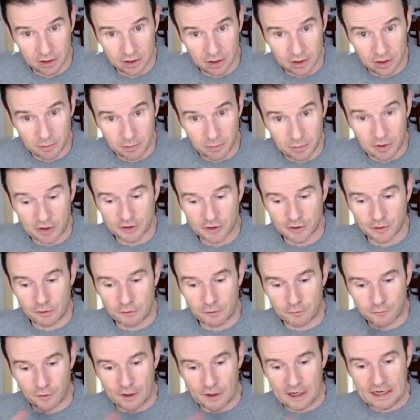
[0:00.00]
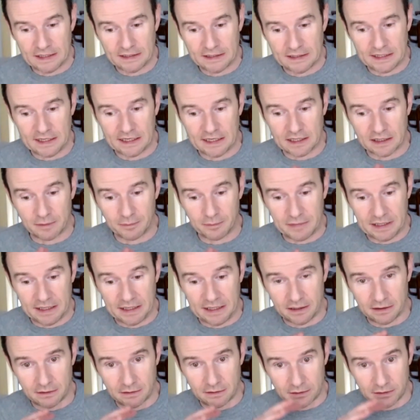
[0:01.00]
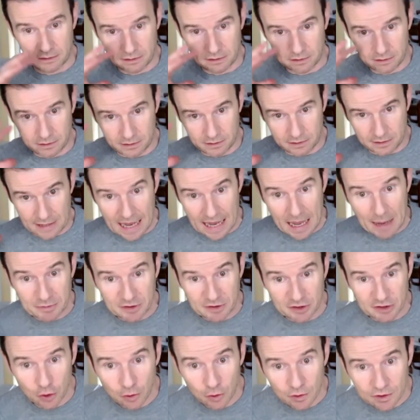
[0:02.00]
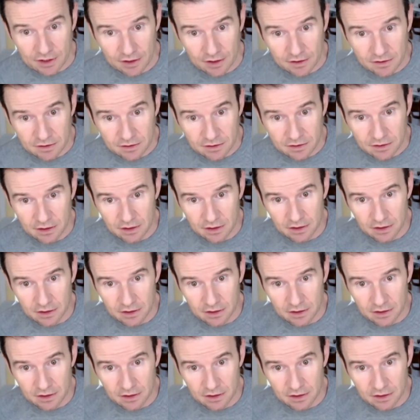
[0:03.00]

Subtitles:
because they're afraid it'll mean absoluteness.